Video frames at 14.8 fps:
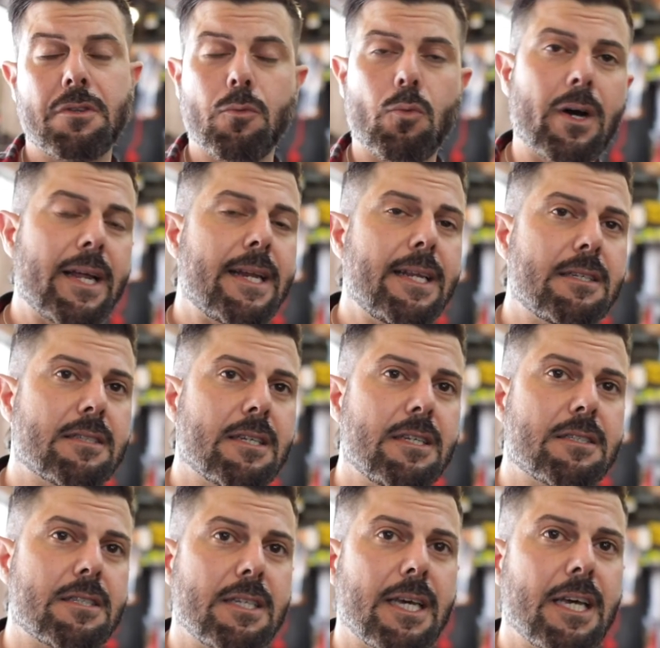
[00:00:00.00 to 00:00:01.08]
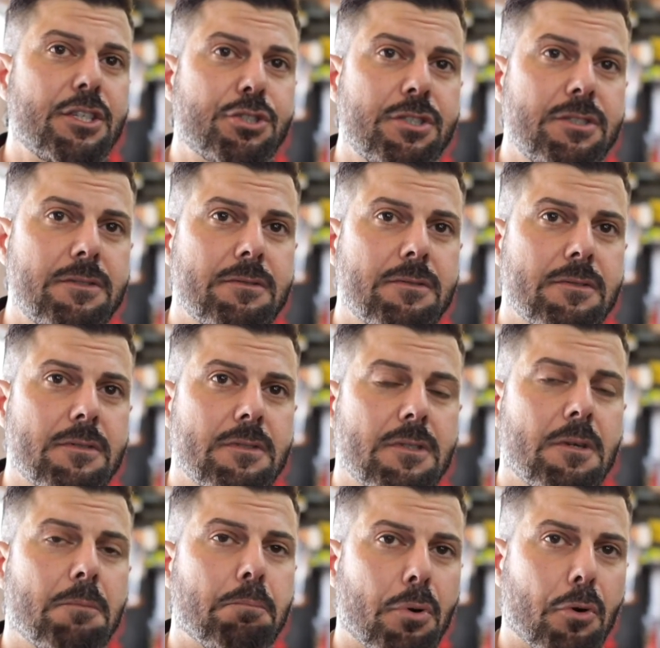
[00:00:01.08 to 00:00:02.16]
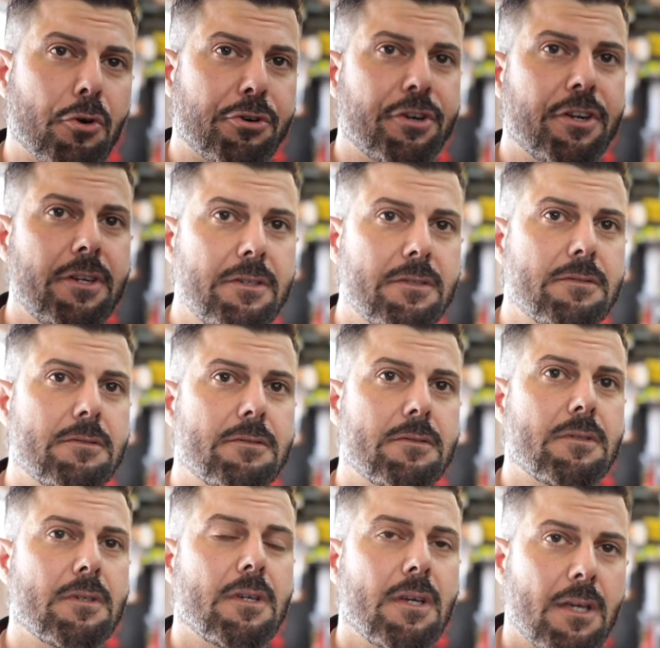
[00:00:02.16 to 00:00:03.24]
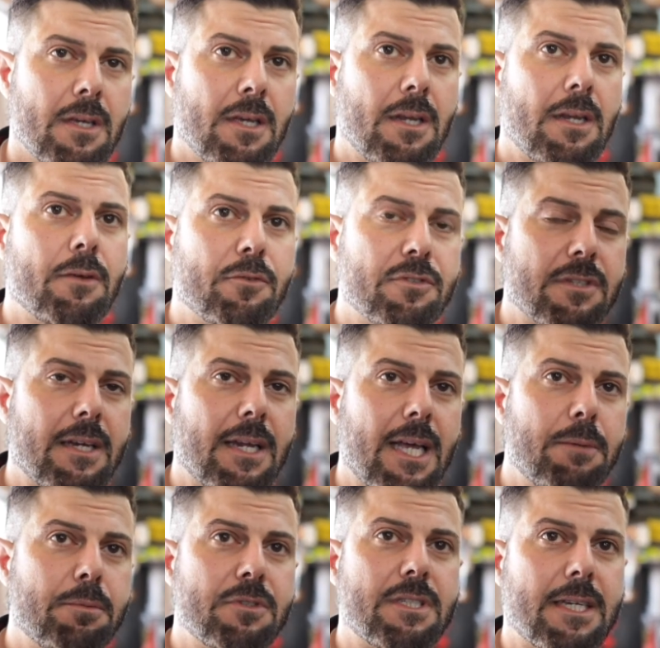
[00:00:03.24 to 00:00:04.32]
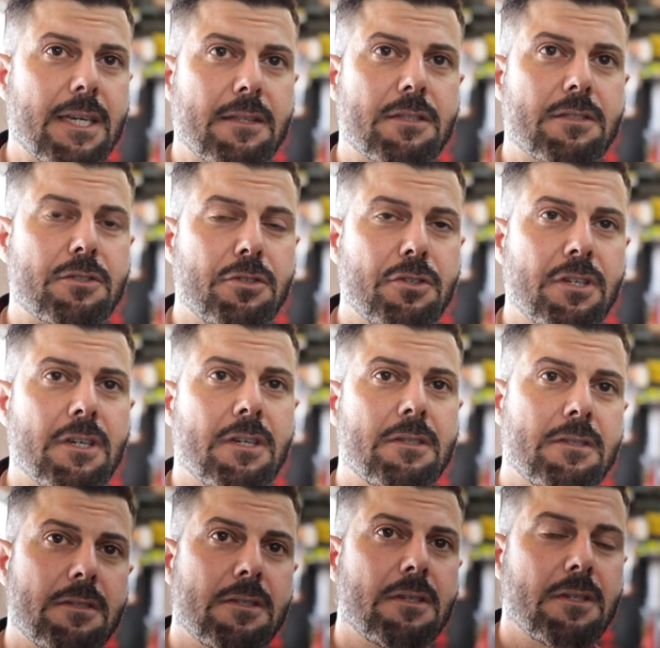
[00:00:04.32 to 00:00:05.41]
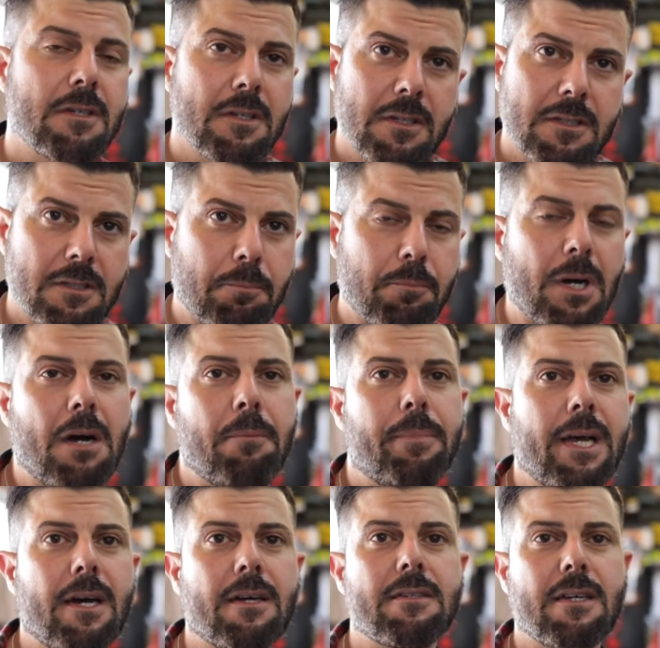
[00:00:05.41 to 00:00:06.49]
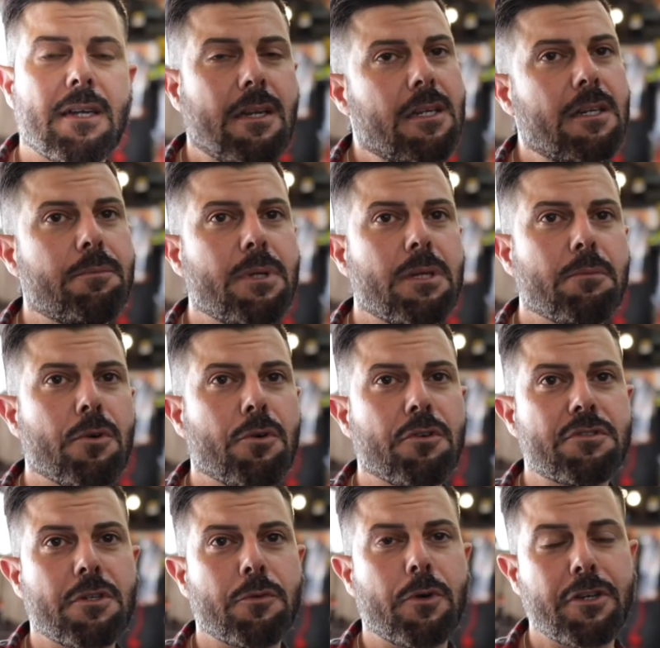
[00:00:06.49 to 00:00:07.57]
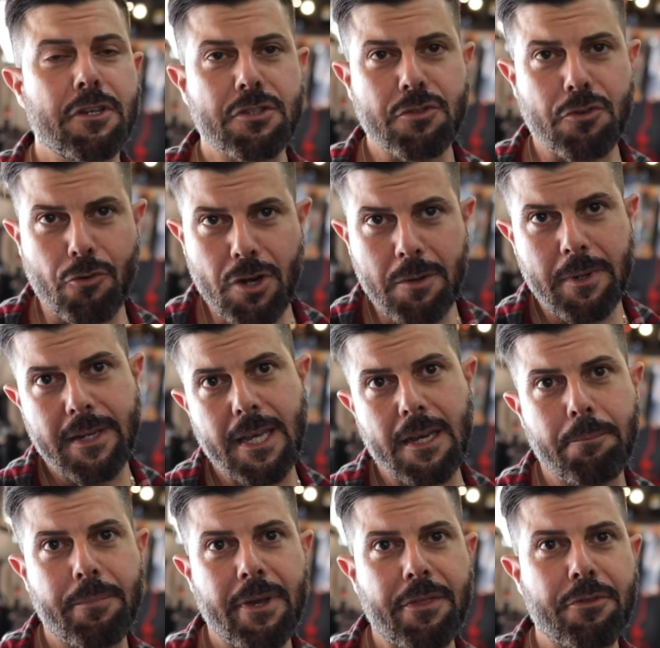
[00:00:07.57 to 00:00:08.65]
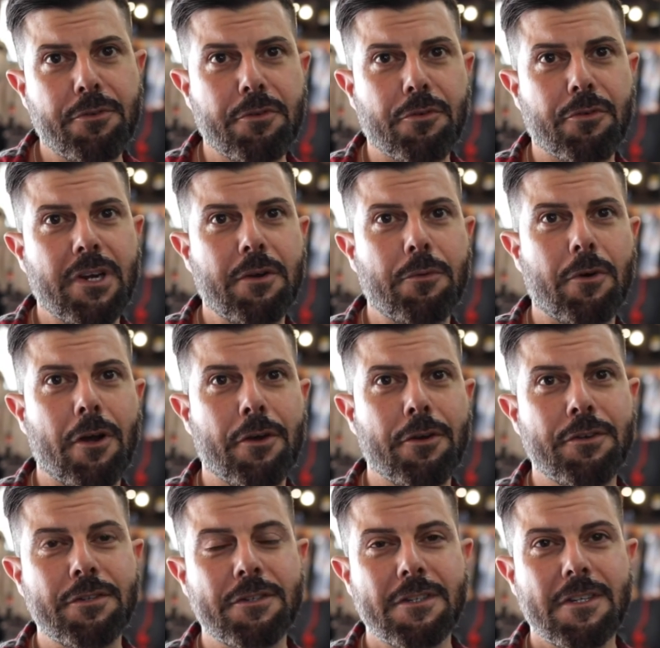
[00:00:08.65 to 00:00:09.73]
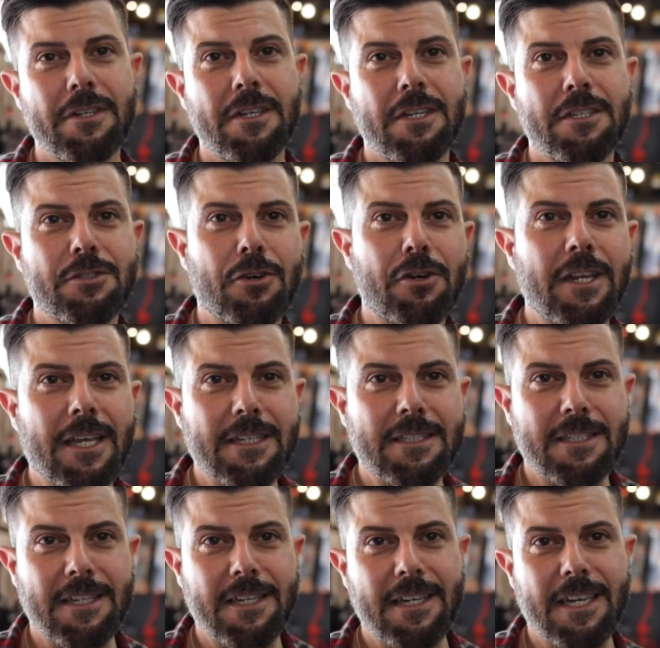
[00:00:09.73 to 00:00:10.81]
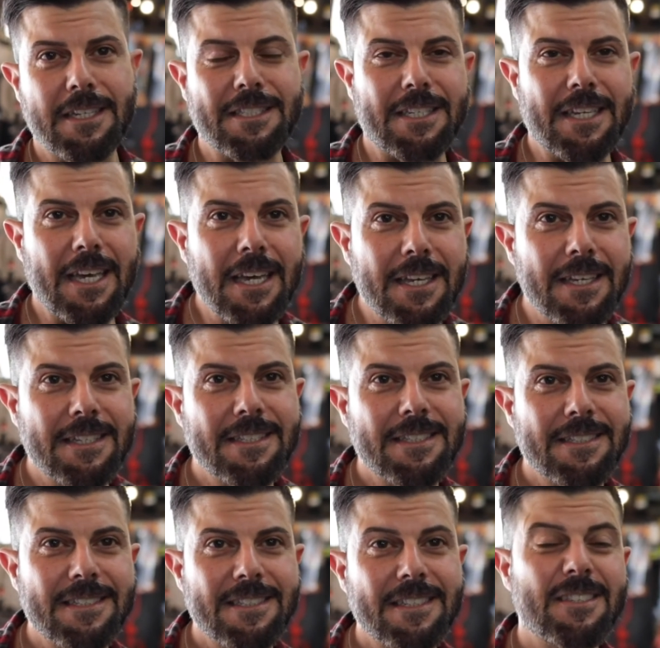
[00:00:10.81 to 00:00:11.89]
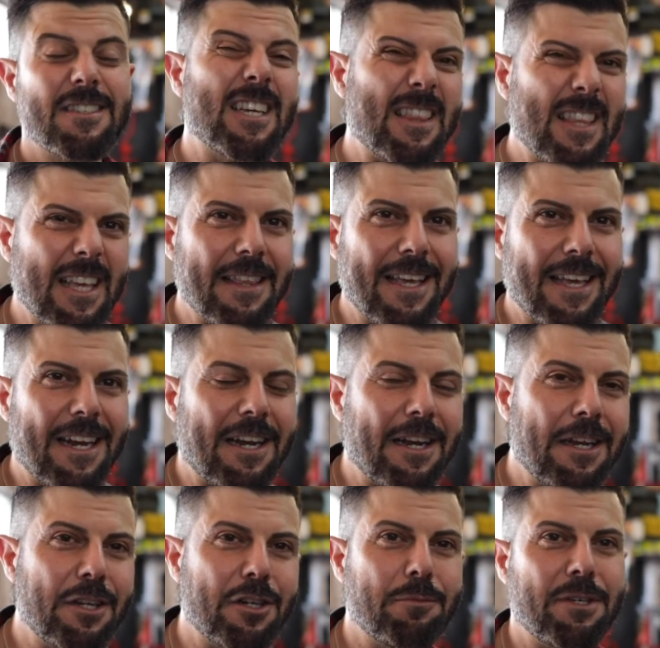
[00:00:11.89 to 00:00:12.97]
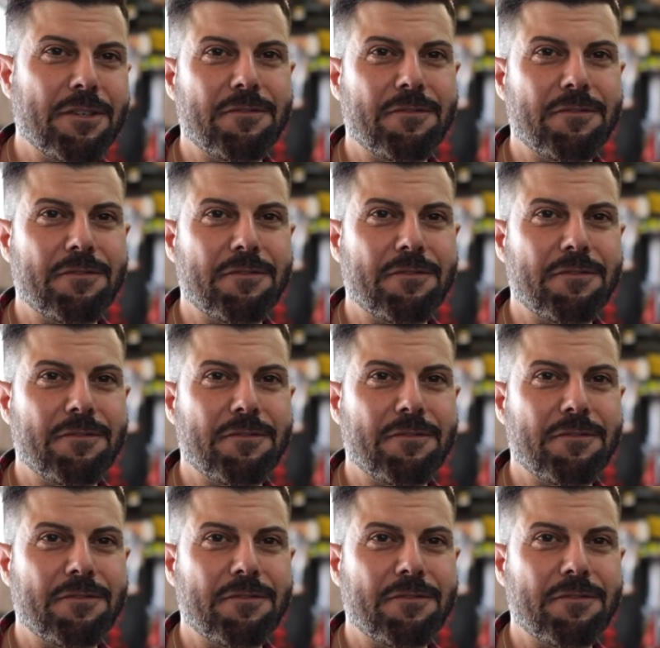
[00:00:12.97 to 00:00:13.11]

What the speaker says: the 180cc engine, ported it, and it was enabled to get the scooter to pump out a little bit more. So while you're screaming down Bethnal Green Road, trying to get to your next gig, get there that little bit